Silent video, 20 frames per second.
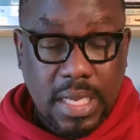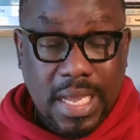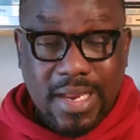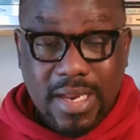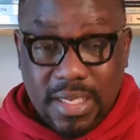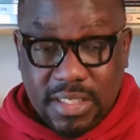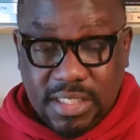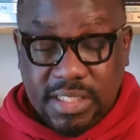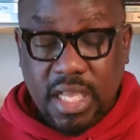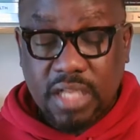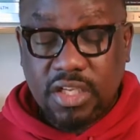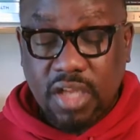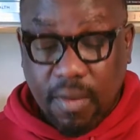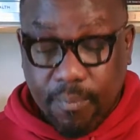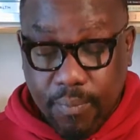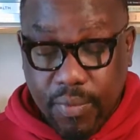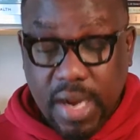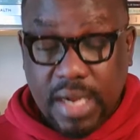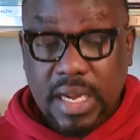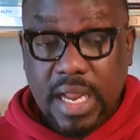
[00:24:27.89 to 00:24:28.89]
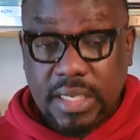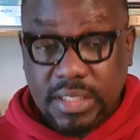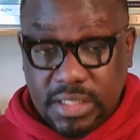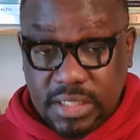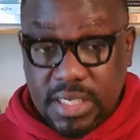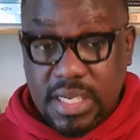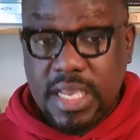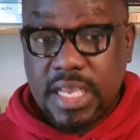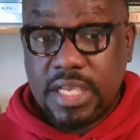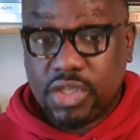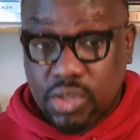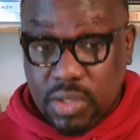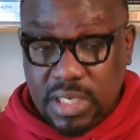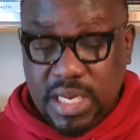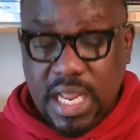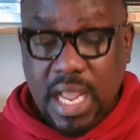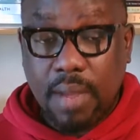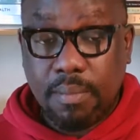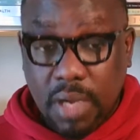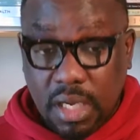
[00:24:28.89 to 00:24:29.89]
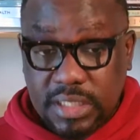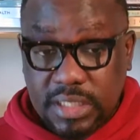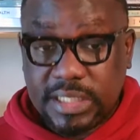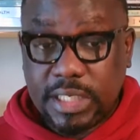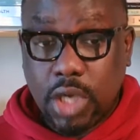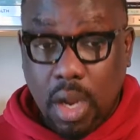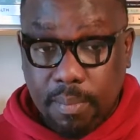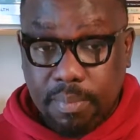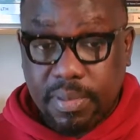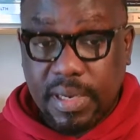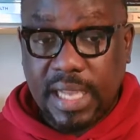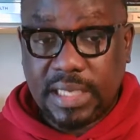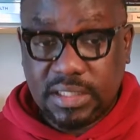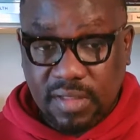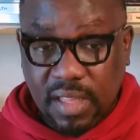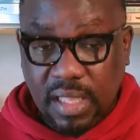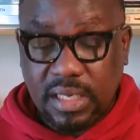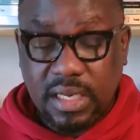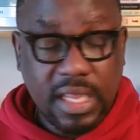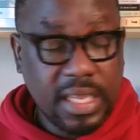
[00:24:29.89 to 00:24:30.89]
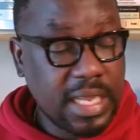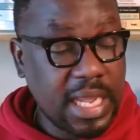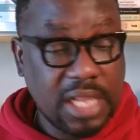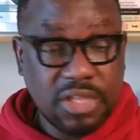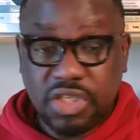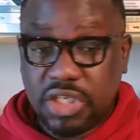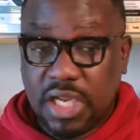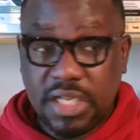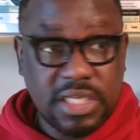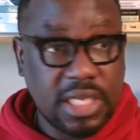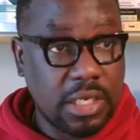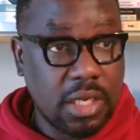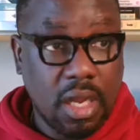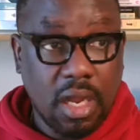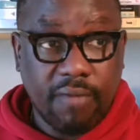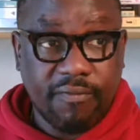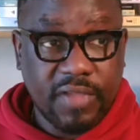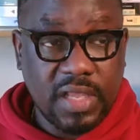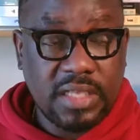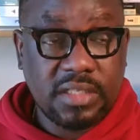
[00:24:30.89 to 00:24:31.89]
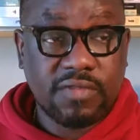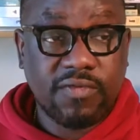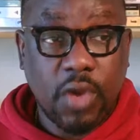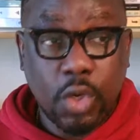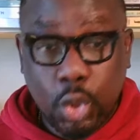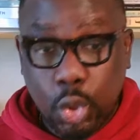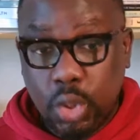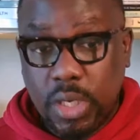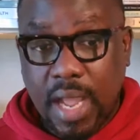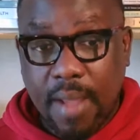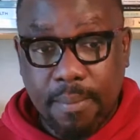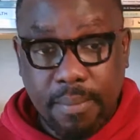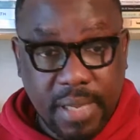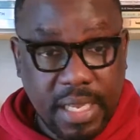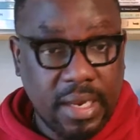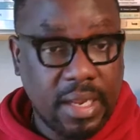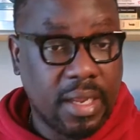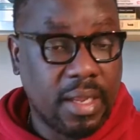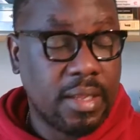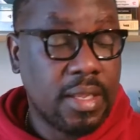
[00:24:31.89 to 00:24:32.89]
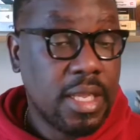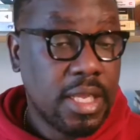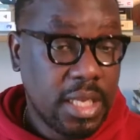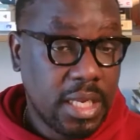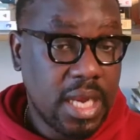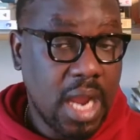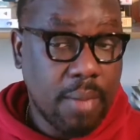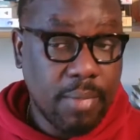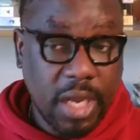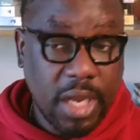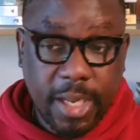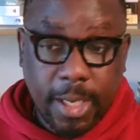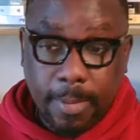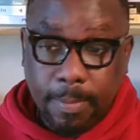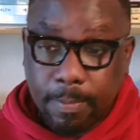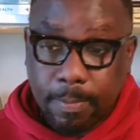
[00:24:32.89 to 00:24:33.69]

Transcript: The state of pregnancy is really a multi-complex thing. It can change a lot of things for good and better in our body.